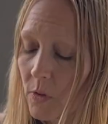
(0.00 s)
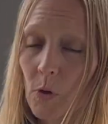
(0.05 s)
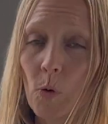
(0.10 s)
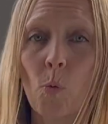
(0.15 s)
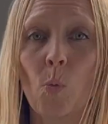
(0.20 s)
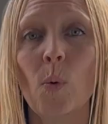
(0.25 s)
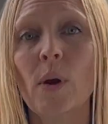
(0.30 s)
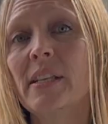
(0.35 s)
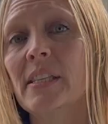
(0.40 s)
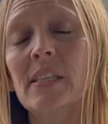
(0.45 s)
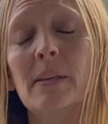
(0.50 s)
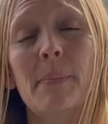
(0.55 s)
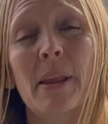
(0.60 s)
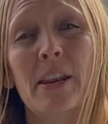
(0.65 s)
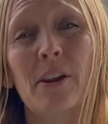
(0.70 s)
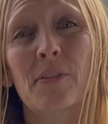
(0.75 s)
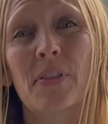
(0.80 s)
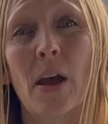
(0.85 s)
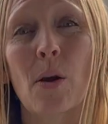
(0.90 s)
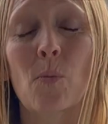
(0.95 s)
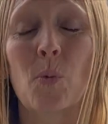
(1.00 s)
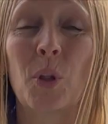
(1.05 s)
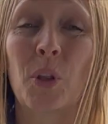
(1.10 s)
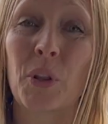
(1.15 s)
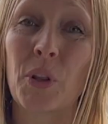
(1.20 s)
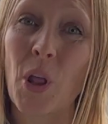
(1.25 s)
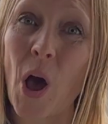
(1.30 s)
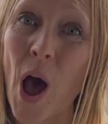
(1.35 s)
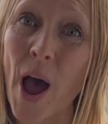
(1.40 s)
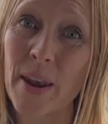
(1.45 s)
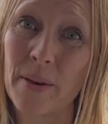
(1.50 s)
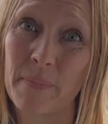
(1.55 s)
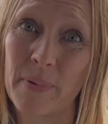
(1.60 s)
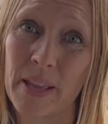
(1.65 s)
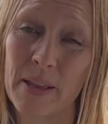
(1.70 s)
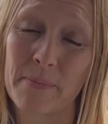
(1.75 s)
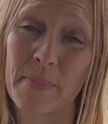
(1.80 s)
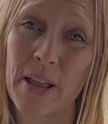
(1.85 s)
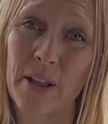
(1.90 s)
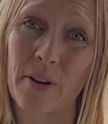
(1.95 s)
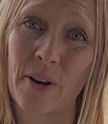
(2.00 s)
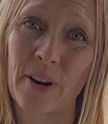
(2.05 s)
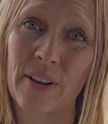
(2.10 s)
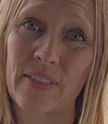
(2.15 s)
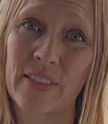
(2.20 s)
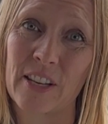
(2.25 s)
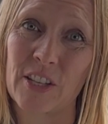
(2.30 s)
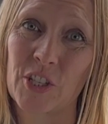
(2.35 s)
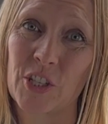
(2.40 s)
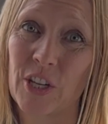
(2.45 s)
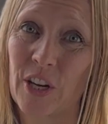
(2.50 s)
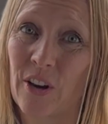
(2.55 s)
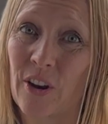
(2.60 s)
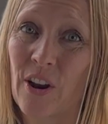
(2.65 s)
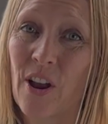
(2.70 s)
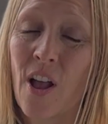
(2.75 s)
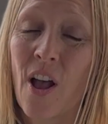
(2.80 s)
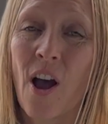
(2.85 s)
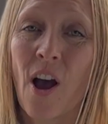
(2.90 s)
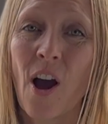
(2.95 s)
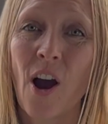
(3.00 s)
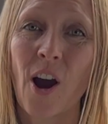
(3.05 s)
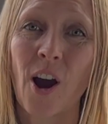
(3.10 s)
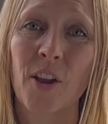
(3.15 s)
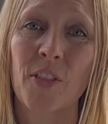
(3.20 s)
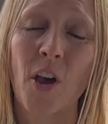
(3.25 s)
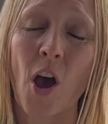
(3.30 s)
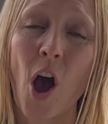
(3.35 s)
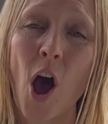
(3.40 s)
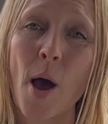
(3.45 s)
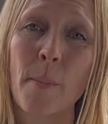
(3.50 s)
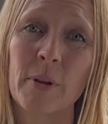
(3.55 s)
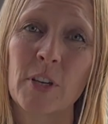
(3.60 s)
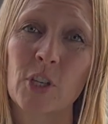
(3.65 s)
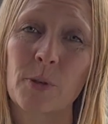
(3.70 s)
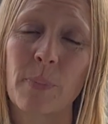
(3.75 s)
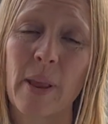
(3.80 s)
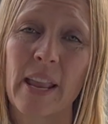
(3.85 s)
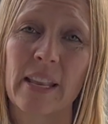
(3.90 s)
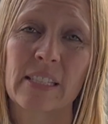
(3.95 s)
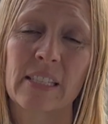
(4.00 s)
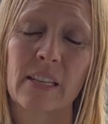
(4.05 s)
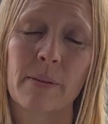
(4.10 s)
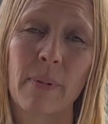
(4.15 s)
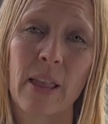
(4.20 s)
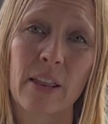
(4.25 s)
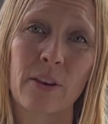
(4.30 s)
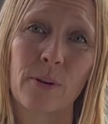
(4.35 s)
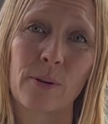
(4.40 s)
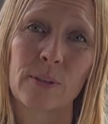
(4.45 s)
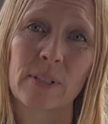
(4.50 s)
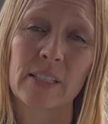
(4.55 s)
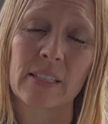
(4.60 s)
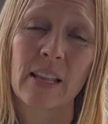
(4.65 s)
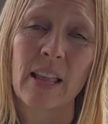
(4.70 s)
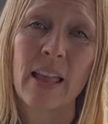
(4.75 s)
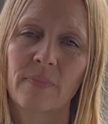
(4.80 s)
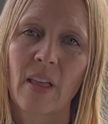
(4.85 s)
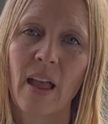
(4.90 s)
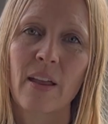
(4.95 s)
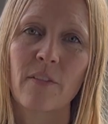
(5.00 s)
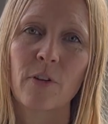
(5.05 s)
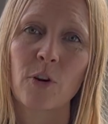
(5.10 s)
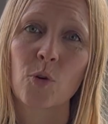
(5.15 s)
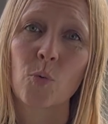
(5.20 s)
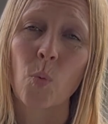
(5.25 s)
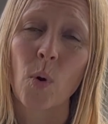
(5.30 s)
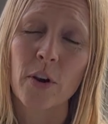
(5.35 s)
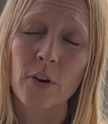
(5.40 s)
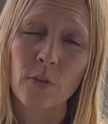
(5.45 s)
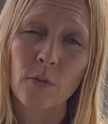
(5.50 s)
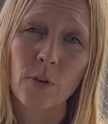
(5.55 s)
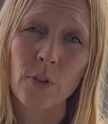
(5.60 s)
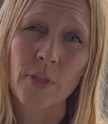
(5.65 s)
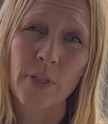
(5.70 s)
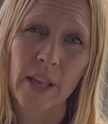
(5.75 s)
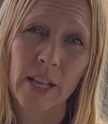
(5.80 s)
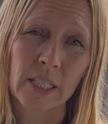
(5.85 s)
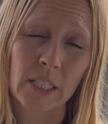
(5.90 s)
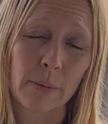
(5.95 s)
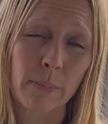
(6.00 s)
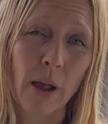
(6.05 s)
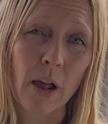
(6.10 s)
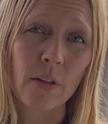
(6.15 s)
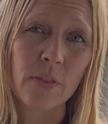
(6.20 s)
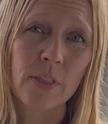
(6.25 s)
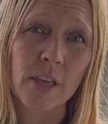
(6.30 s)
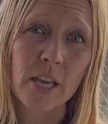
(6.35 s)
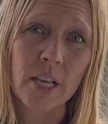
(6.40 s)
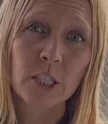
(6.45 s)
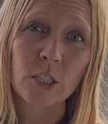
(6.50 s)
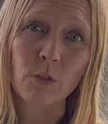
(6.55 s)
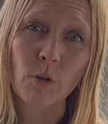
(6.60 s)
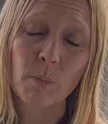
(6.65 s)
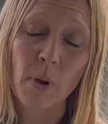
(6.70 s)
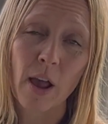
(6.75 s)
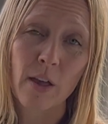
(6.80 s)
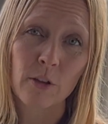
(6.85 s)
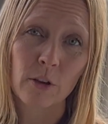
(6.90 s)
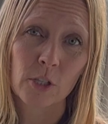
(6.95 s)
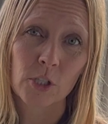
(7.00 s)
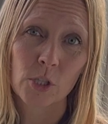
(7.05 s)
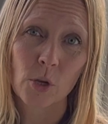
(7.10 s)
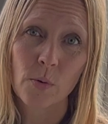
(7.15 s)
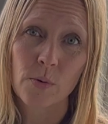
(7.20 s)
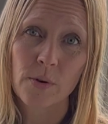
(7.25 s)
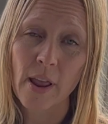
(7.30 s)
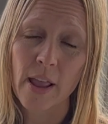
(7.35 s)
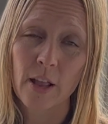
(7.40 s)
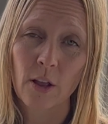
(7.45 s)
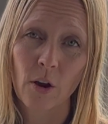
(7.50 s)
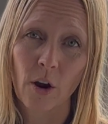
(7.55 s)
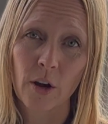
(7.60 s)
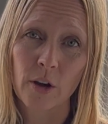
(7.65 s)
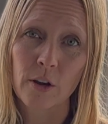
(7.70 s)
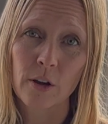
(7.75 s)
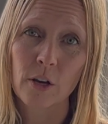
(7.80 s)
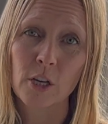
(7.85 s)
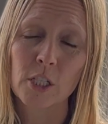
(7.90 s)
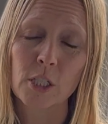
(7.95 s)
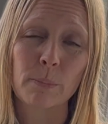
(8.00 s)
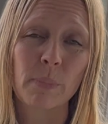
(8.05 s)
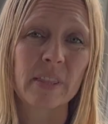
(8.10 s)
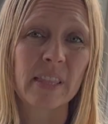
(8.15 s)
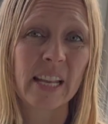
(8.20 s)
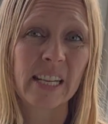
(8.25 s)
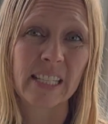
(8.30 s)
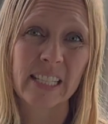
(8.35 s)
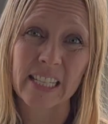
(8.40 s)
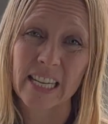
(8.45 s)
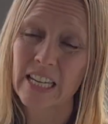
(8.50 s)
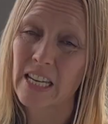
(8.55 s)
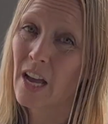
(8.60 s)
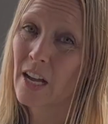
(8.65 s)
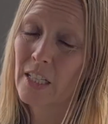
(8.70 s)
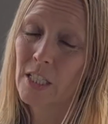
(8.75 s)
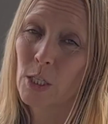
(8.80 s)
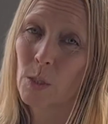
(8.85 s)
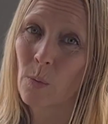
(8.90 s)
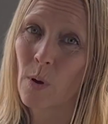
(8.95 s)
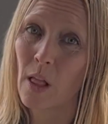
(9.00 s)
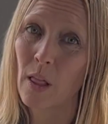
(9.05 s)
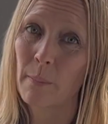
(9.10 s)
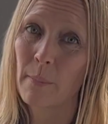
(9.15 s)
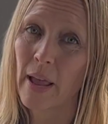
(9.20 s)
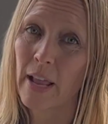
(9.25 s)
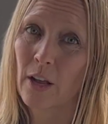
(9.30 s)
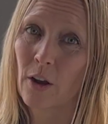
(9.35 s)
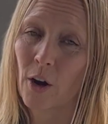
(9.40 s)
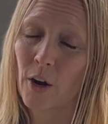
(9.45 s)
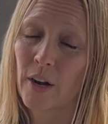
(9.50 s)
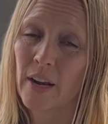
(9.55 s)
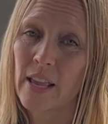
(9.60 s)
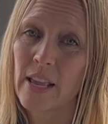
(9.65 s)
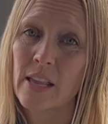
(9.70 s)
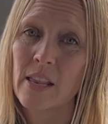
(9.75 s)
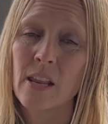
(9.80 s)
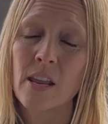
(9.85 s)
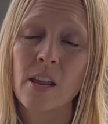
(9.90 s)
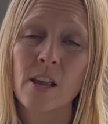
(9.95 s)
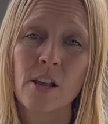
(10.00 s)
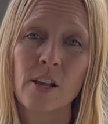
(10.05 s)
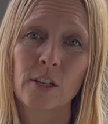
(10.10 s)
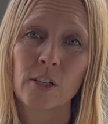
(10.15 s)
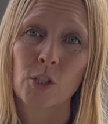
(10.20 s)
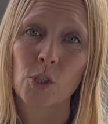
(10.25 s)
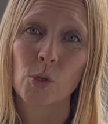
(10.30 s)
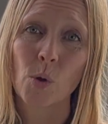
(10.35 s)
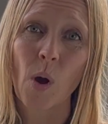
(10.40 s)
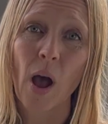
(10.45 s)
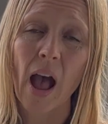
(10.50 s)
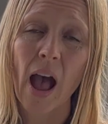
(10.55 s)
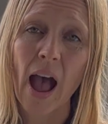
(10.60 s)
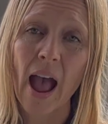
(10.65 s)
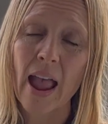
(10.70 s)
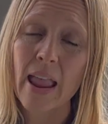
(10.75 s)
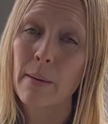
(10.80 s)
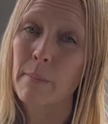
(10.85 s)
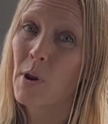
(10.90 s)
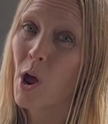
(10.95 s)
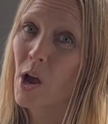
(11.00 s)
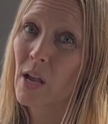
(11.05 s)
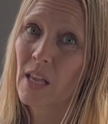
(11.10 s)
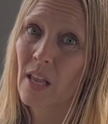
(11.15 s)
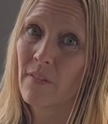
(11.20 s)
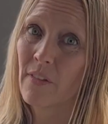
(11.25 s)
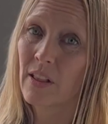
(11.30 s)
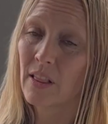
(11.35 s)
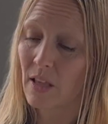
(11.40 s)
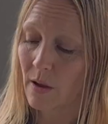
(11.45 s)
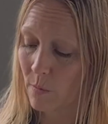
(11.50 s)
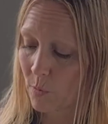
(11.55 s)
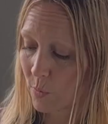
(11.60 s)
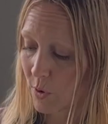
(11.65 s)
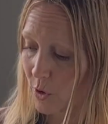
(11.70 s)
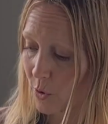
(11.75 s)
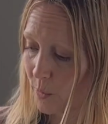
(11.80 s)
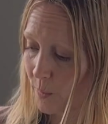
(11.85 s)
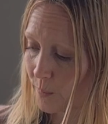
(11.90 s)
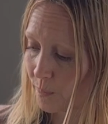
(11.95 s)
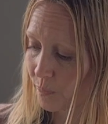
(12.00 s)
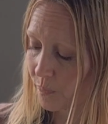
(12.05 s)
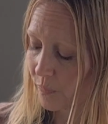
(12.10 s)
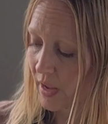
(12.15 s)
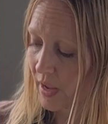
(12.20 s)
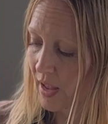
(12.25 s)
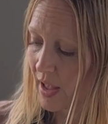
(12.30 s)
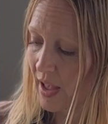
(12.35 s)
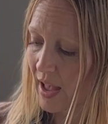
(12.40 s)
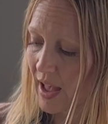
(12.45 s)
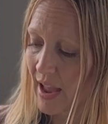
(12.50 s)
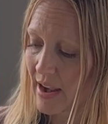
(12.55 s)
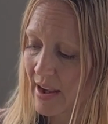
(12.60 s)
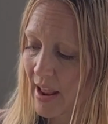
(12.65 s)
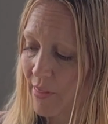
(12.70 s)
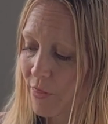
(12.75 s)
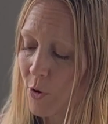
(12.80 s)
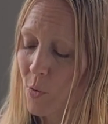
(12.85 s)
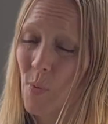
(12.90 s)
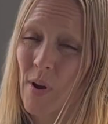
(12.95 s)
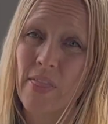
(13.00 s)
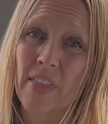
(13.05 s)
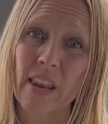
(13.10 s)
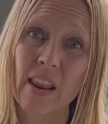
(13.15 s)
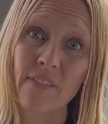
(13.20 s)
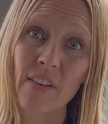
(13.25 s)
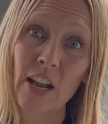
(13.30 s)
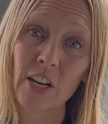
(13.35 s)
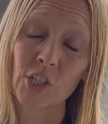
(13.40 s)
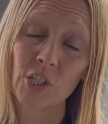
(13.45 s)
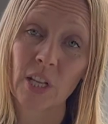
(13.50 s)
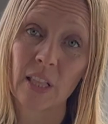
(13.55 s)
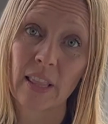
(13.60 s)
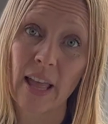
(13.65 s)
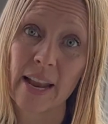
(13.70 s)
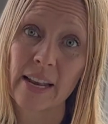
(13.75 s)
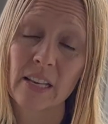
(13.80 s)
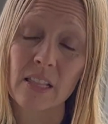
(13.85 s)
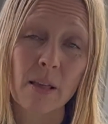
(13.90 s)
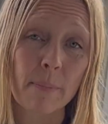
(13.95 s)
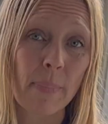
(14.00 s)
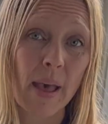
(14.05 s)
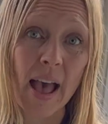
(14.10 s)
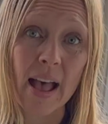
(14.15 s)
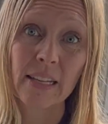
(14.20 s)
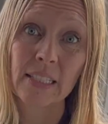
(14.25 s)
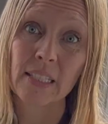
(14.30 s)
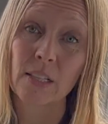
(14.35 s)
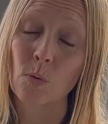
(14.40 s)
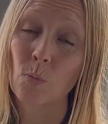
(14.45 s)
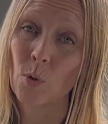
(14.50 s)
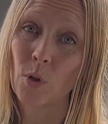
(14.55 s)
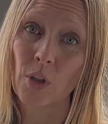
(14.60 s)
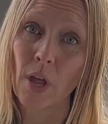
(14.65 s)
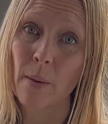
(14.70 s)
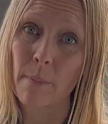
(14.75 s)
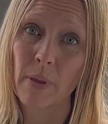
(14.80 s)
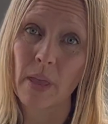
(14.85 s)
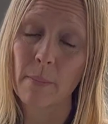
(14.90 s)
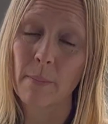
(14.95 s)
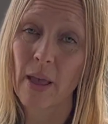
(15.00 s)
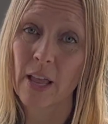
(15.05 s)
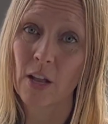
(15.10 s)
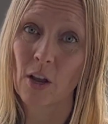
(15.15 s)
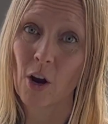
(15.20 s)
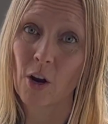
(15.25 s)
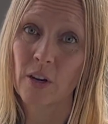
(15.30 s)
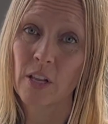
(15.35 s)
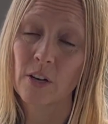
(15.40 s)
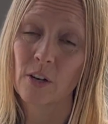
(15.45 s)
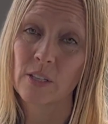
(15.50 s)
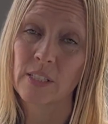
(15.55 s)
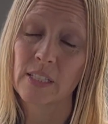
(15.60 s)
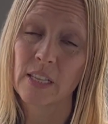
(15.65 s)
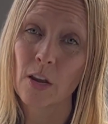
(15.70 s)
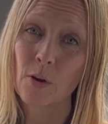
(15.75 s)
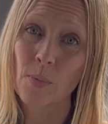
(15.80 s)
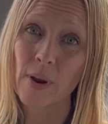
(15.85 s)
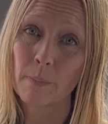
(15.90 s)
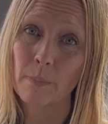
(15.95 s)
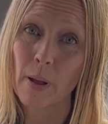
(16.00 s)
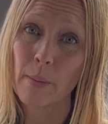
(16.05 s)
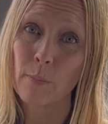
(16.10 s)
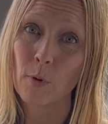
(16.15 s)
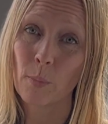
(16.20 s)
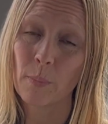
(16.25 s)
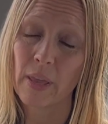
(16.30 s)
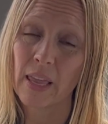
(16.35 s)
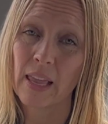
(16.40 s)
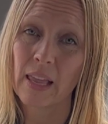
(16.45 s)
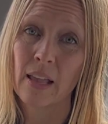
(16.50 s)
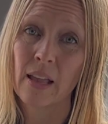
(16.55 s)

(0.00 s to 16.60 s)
One tomato that will not be in my garden this year are the Amish paste tomatoes. I've heard wonderful things about these from other Zone 9 gardeners, but they did not do well in my garden, so I am not giving them room. Another one that I've actually liked in the past that will not be in my garden are Sunrise Bumblebee.